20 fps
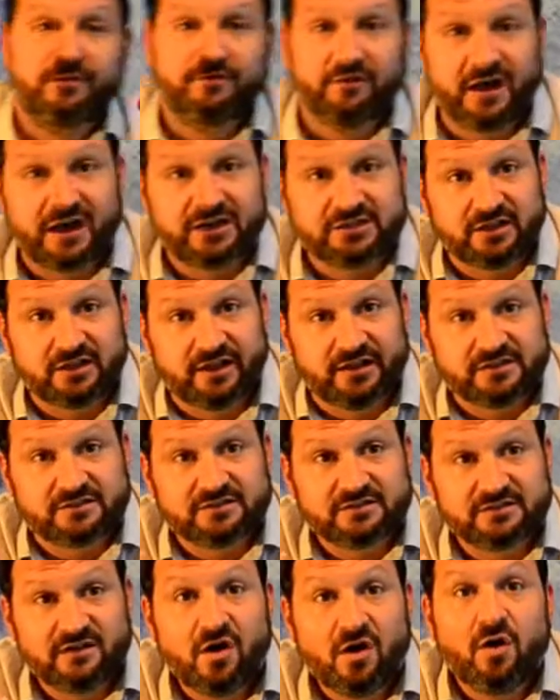
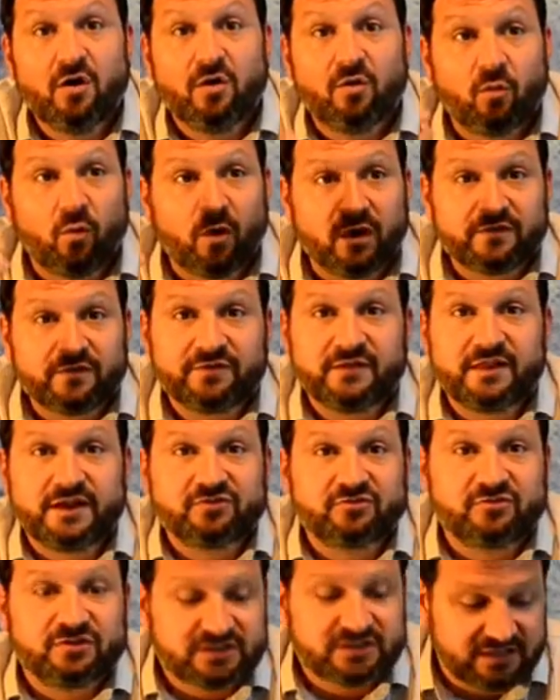flashlights. What if
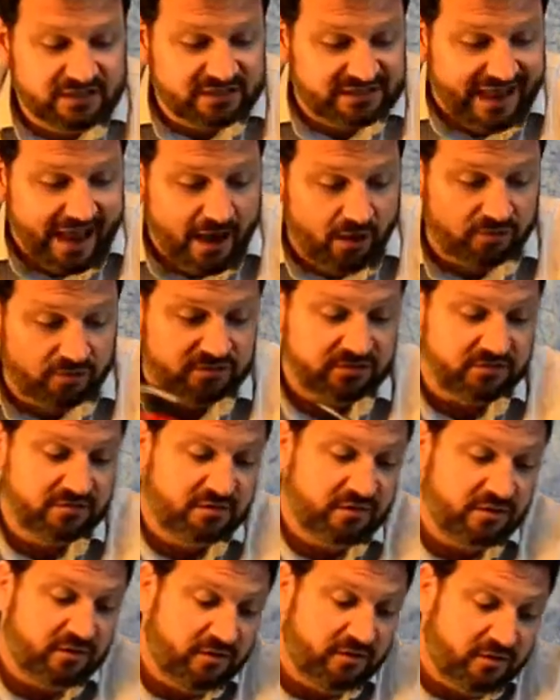electricity is out?
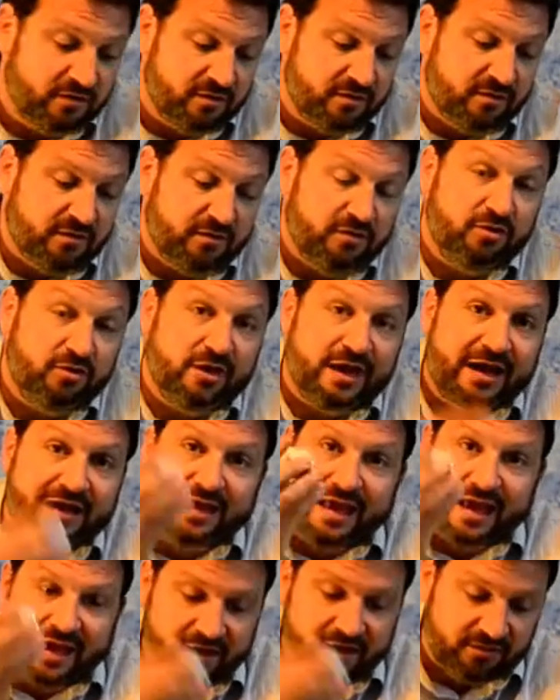You got
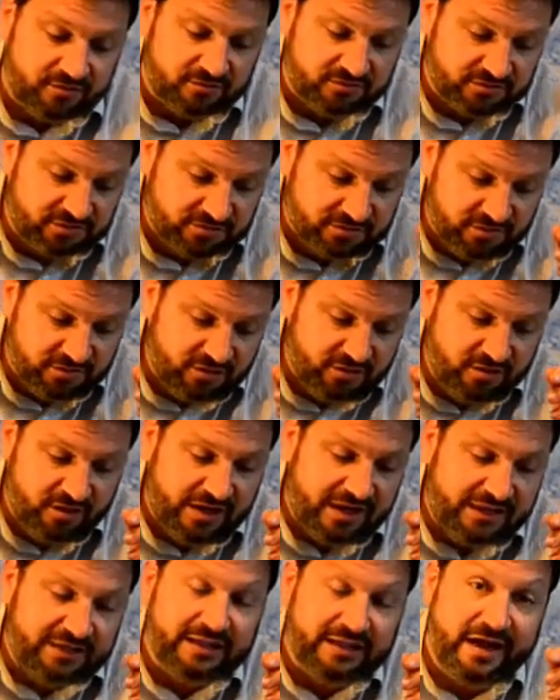candles, you
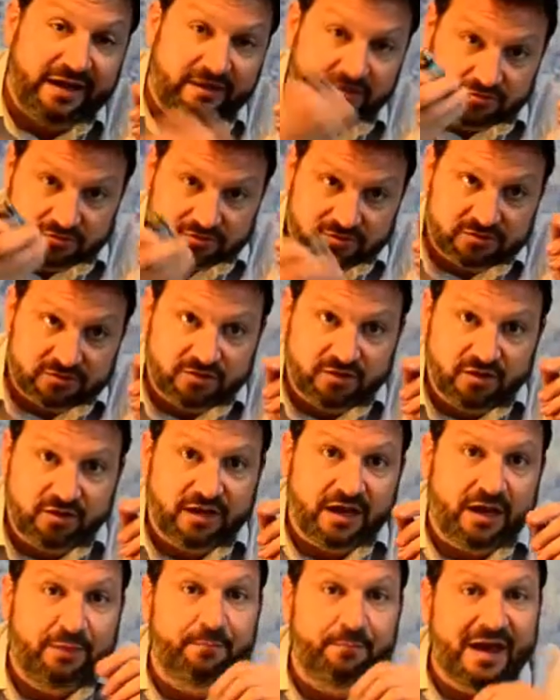got lighters, you
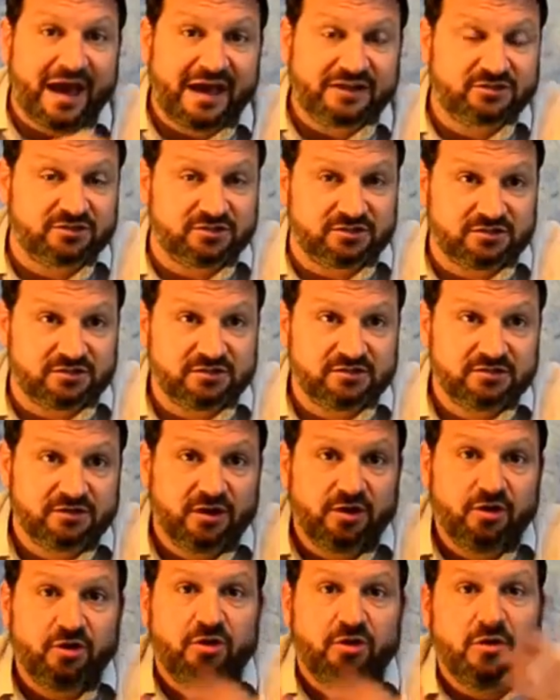got matches.
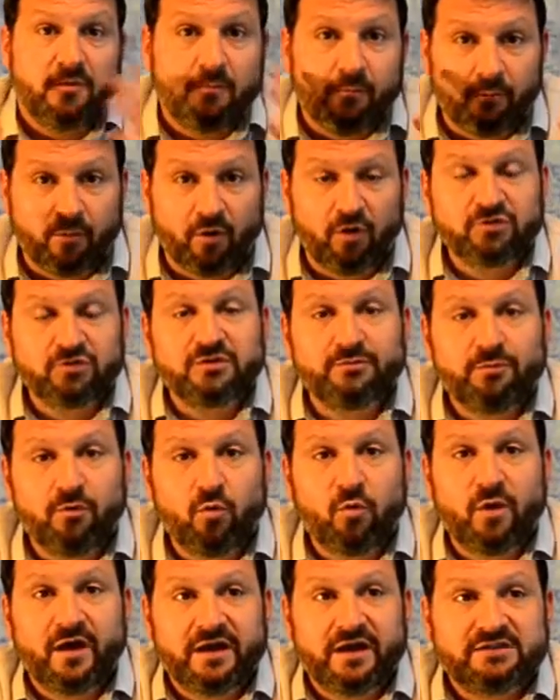Multiple
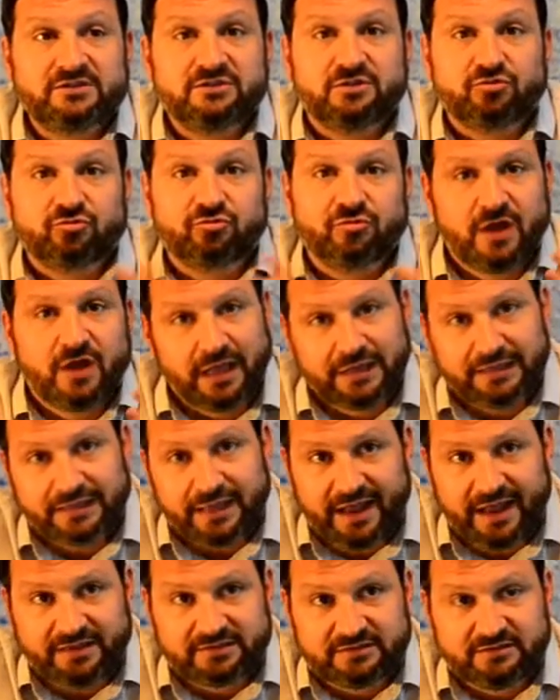ways to create
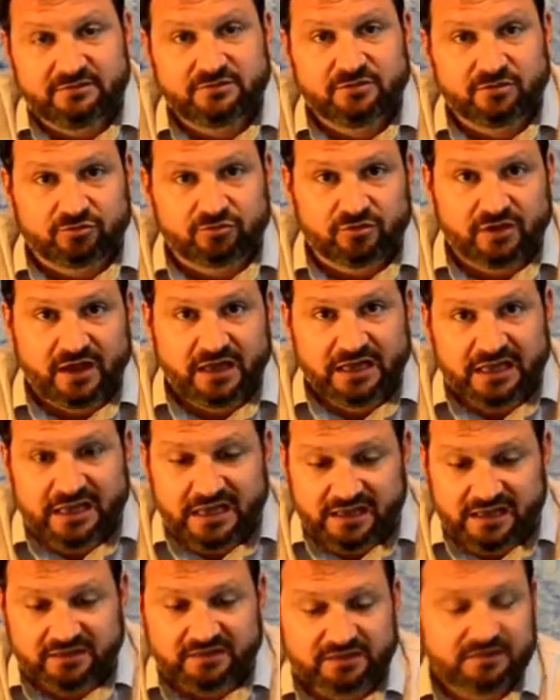light, to create
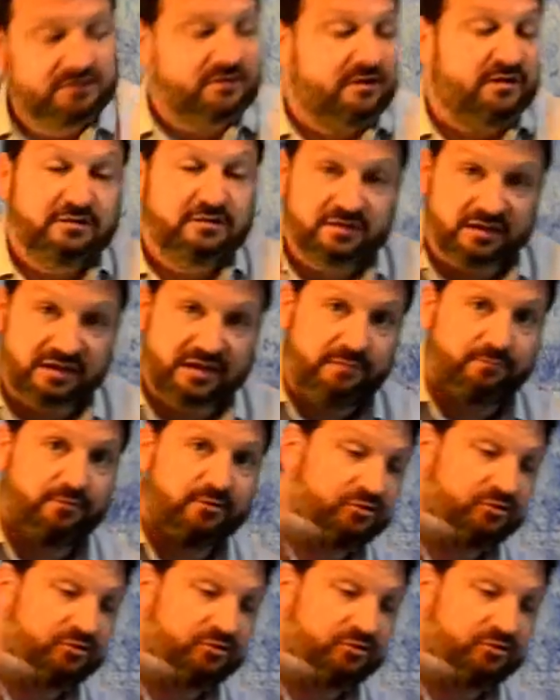heat, to keep you